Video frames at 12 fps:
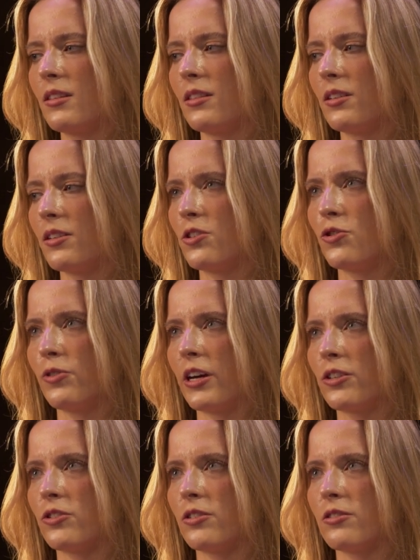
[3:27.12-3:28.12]
the
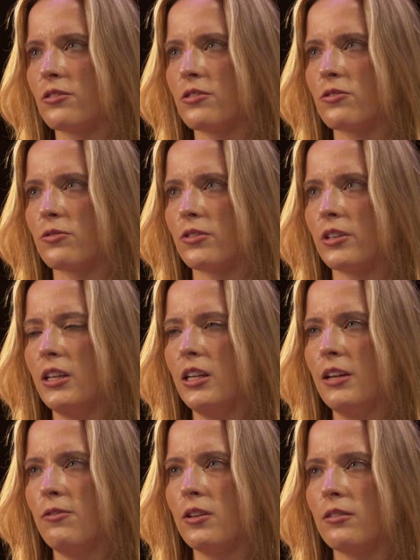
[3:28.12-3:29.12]
directors or
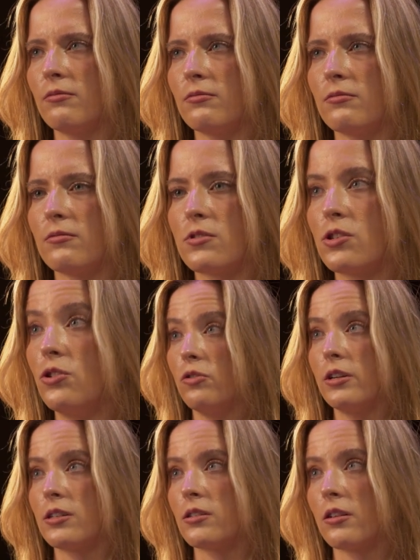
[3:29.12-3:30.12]
even
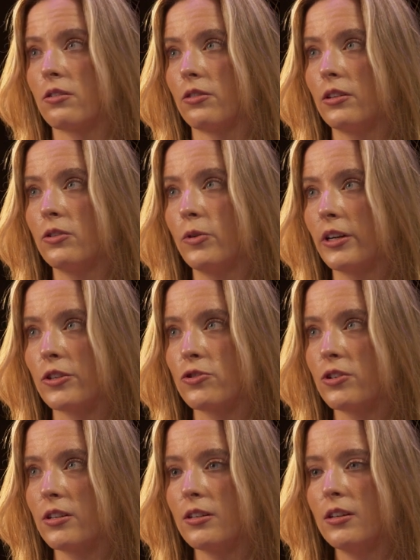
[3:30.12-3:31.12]
students that are in the
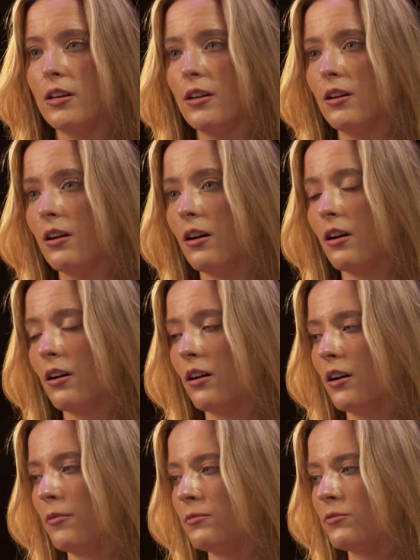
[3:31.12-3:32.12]
orchestra,
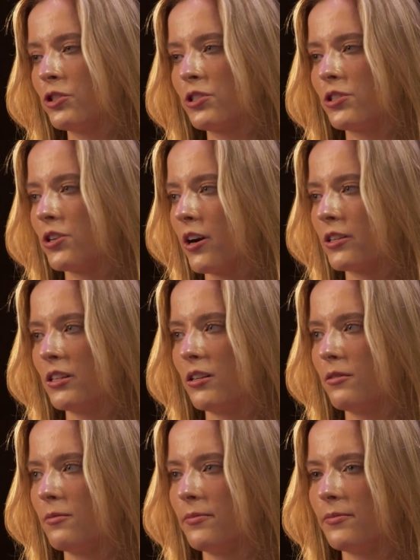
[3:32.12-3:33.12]
just to talk to
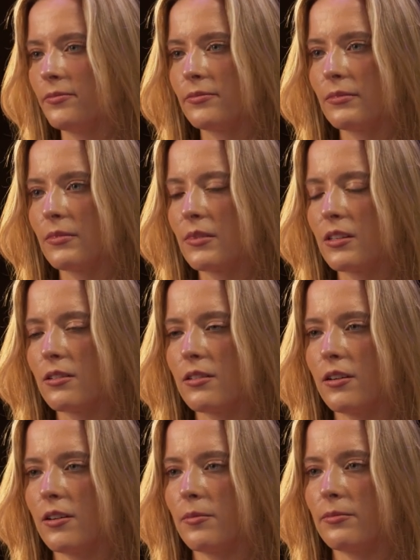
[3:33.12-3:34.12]
them,
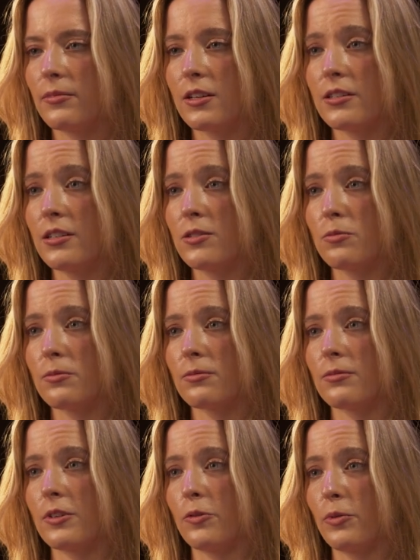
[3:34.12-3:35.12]
because it's
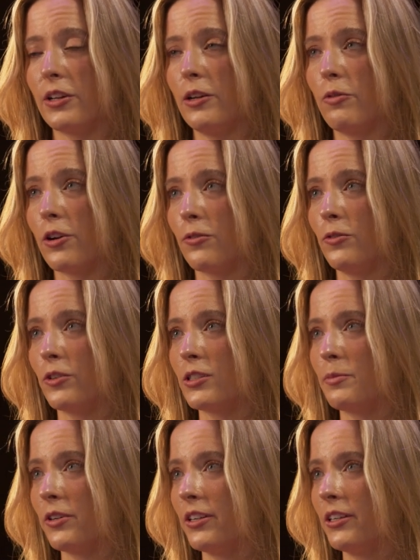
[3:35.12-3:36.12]
a really wonderful
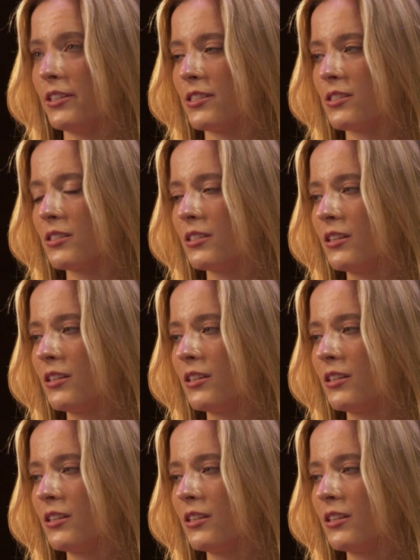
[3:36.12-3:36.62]
experience.